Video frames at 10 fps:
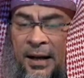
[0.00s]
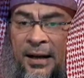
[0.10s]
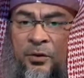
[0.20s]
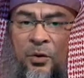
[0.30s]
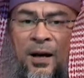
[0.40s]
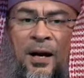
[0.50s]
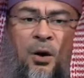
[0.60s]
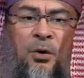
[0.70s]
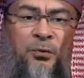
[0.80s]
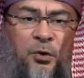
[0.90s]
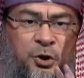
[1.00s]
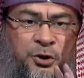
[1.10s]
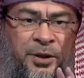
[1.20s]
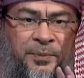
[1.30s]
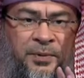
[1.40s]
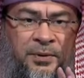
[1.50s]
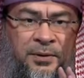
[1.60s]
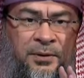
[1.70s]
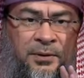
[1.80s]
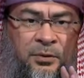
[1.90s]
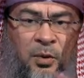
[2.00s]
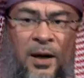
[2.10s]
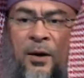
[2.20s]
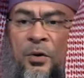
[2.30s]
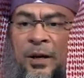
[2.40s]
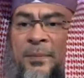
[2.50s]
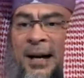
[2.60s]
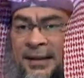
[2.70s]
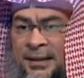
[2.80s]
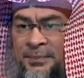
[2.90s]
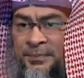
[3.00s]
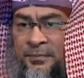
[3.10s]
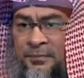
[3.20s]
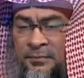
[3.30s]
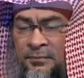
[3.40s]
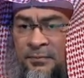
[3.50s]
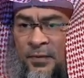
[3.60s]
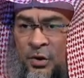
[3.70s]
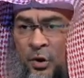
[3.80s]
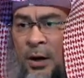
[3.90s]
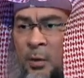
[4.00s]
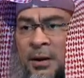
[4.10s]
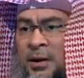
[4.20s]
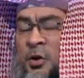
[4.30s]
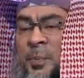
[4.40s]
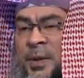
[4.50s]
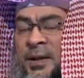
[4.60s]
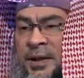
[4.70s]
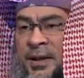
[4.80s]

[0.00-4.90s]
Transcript: and dua of worship, dua al ibadah. So I will not repeat